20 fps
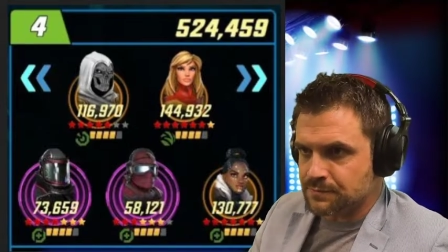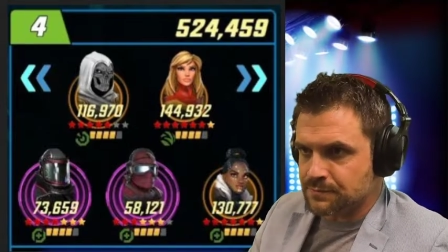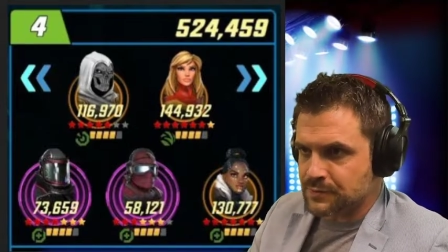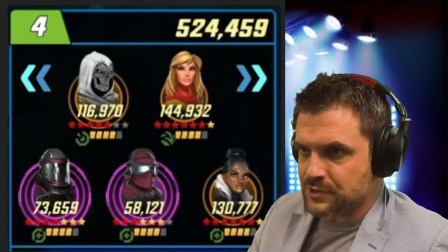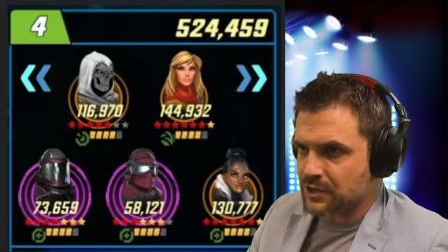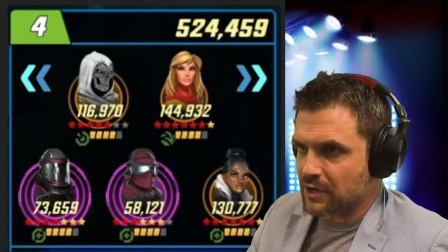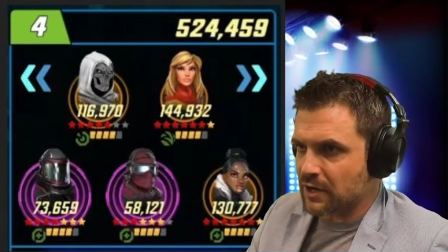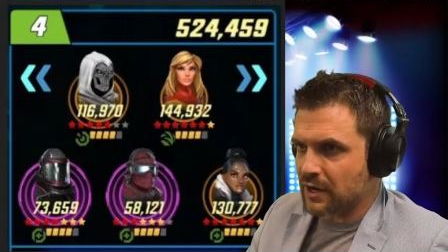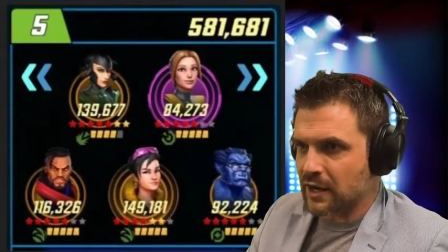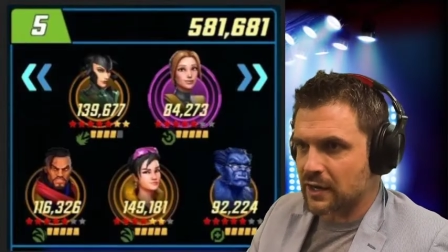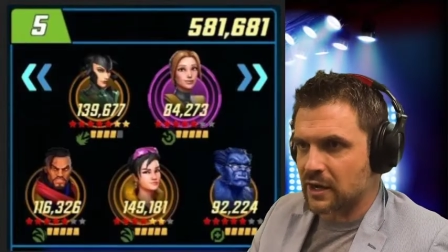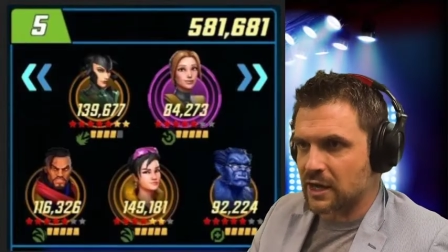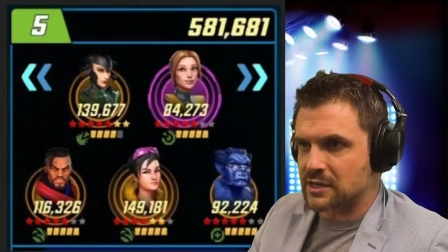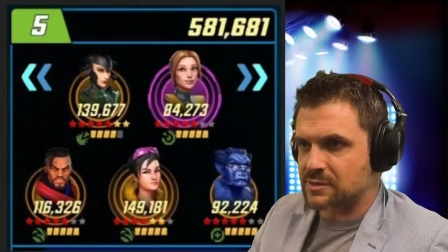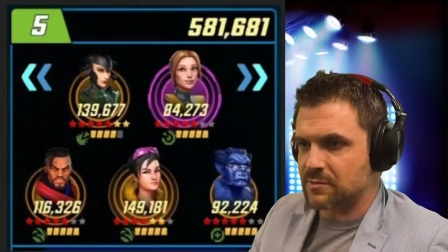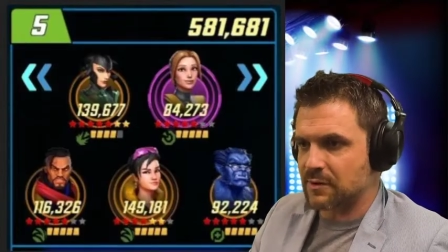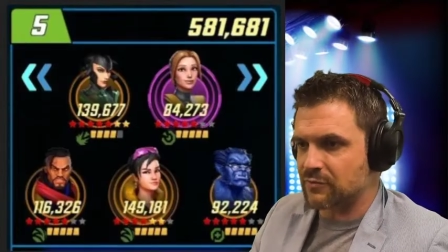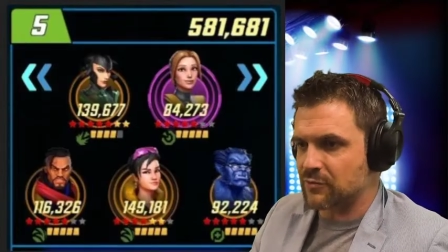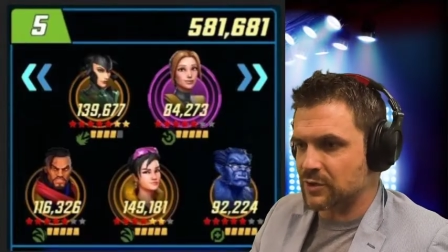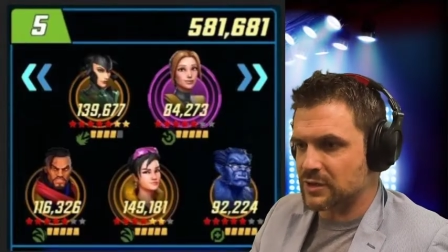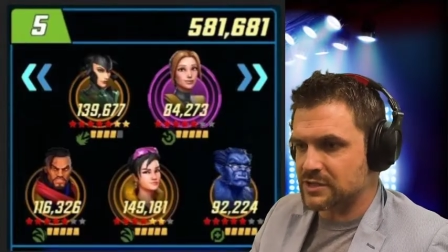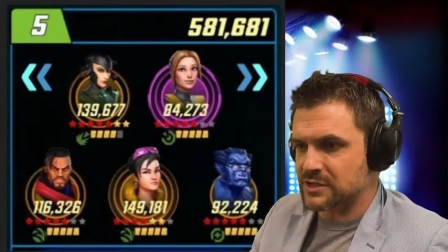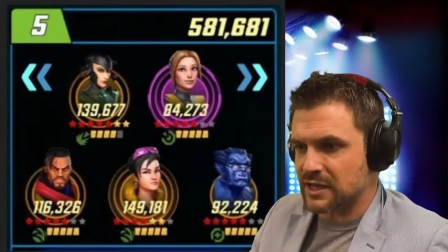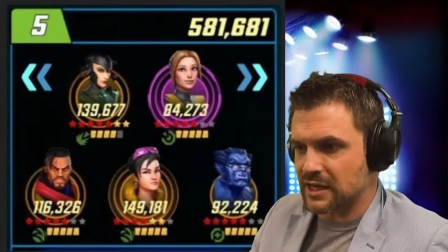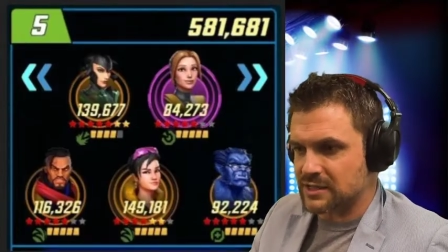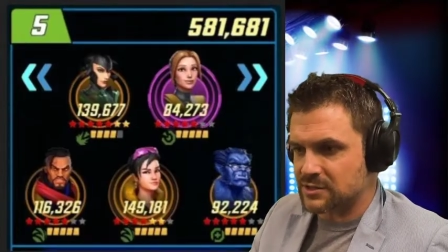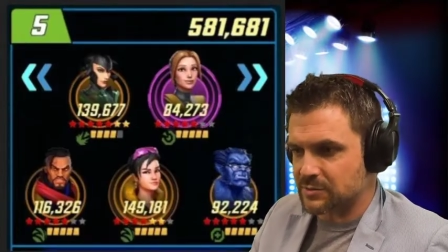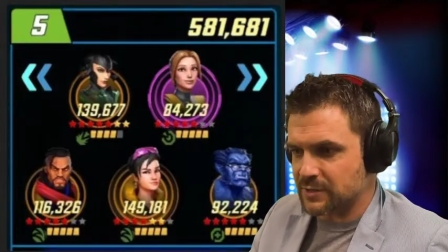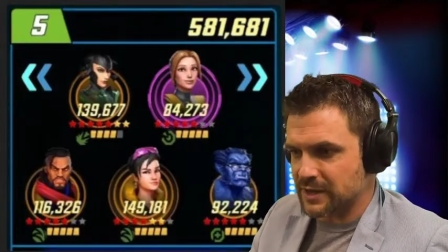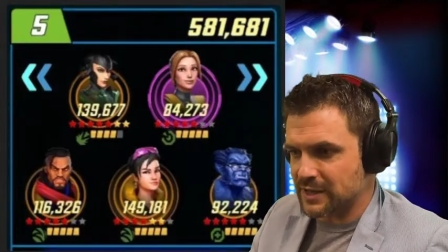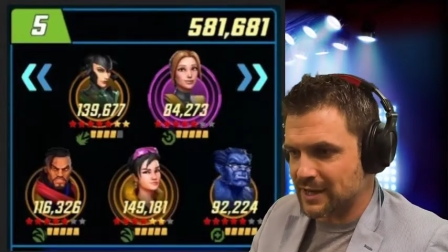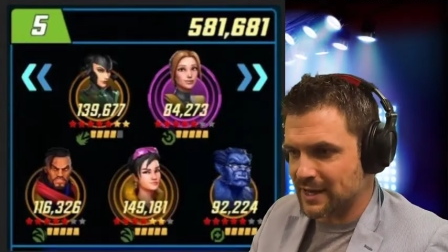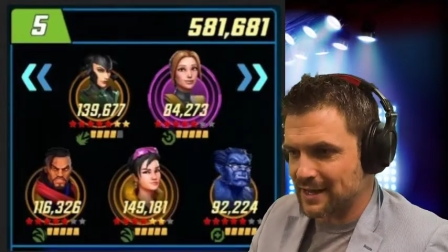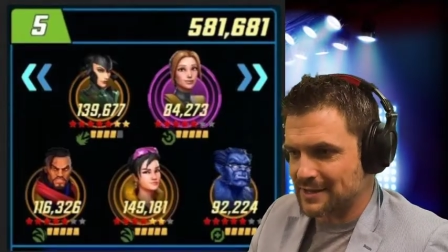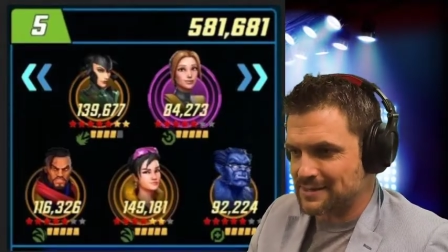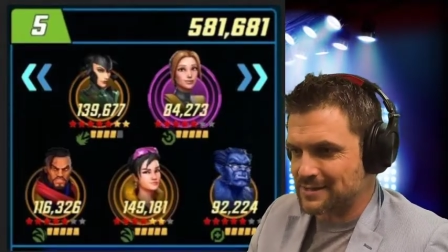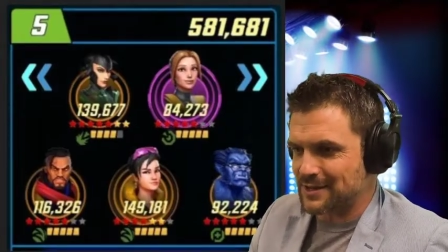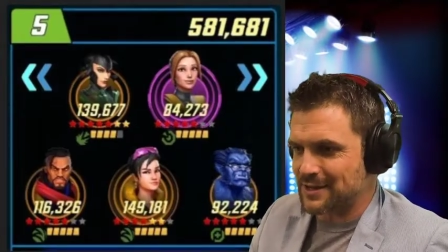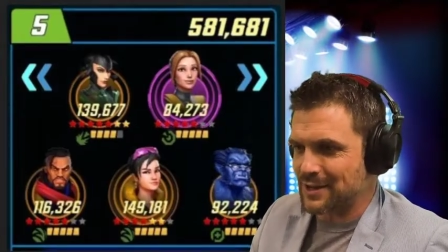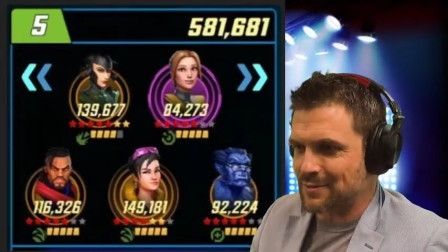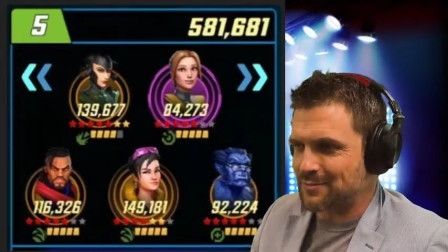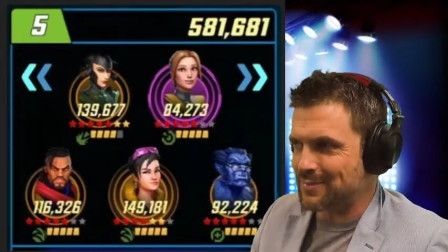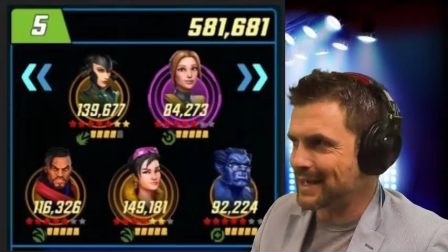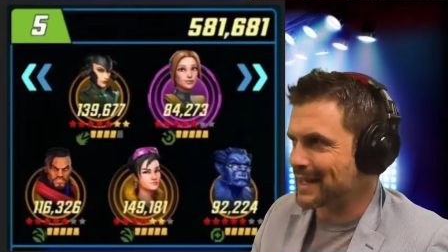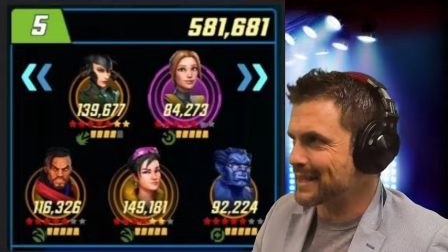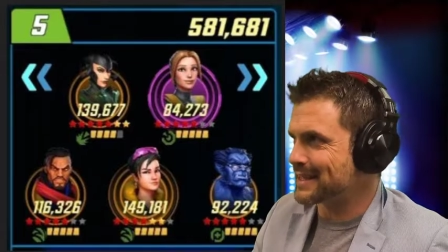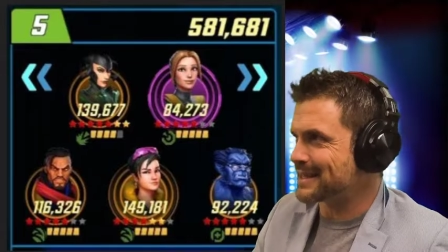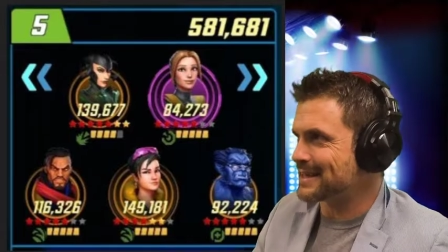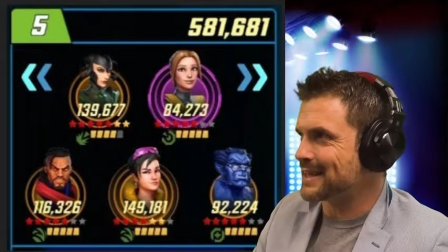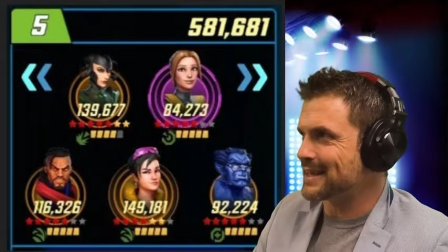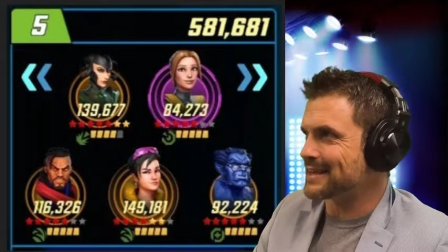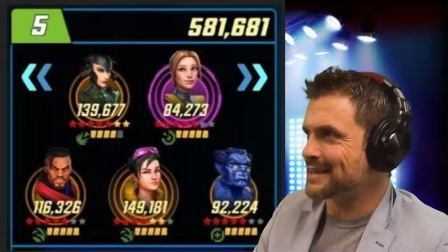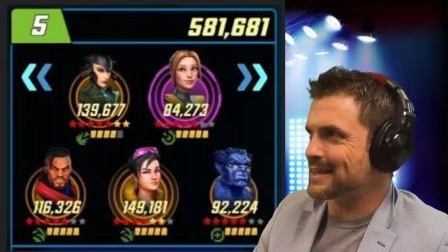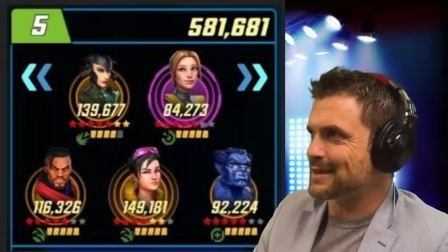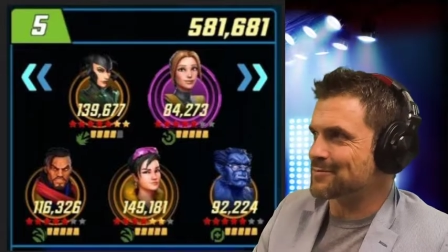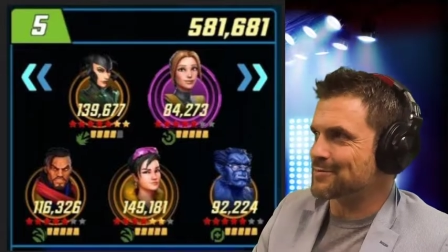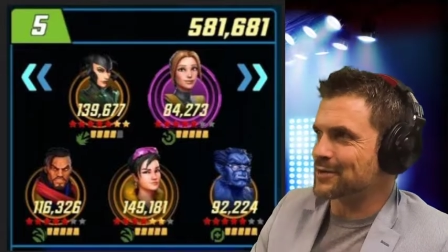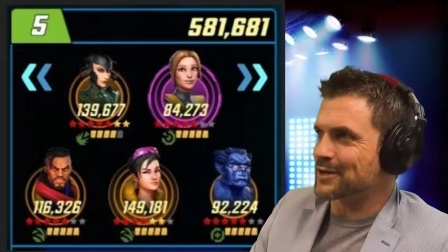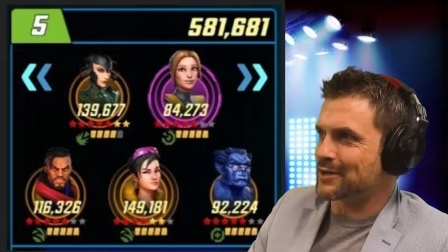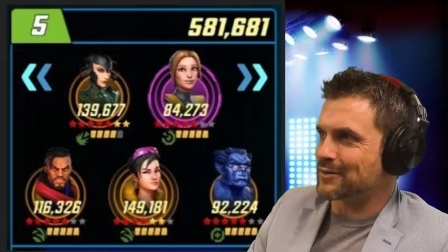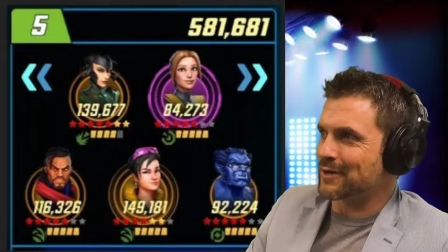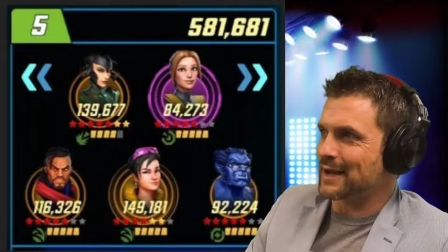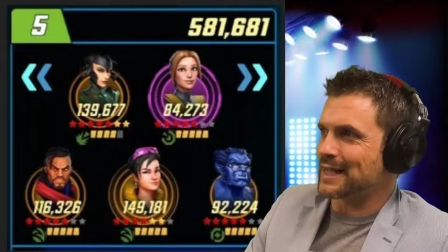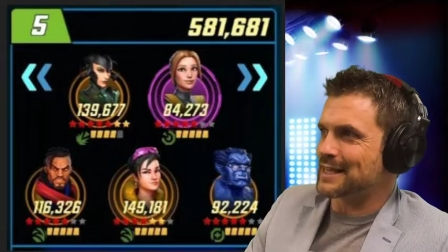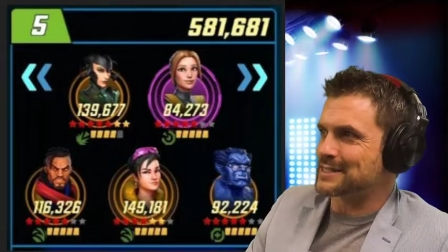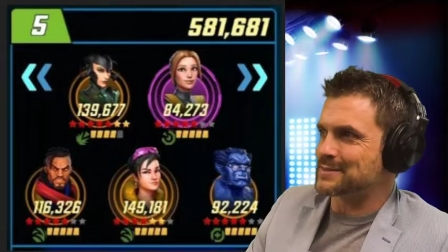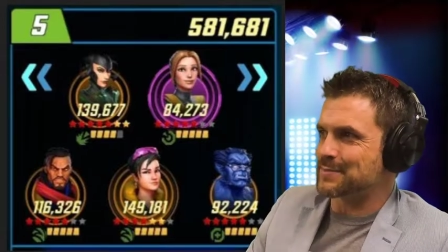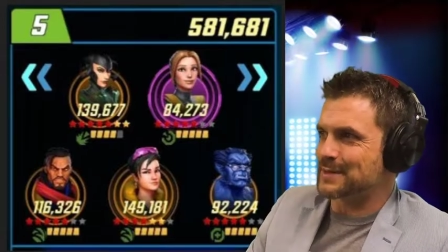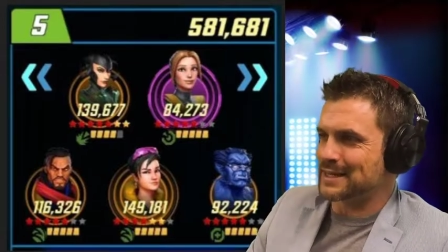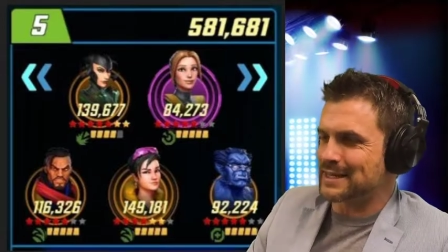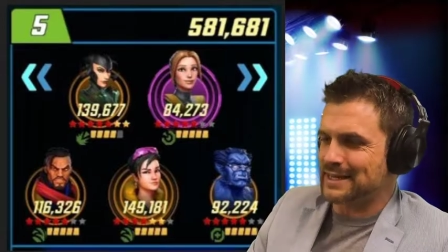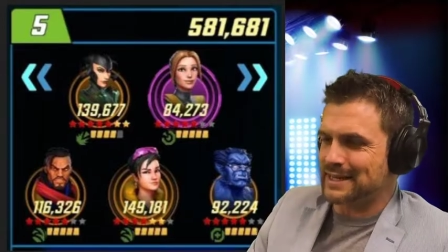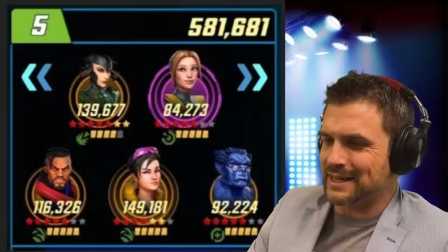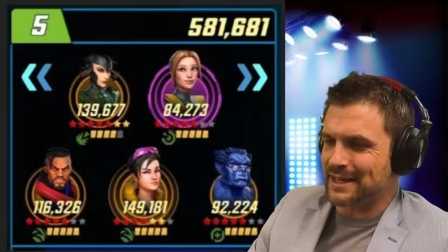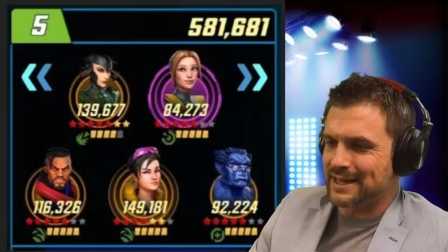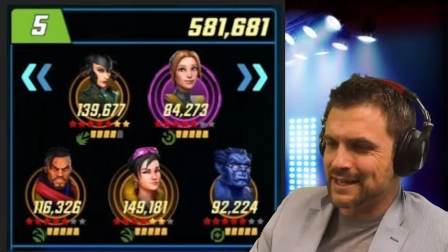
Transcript: Sorry, I lost my voice last week. It hasn't come back yet. I'm pretty raspy today.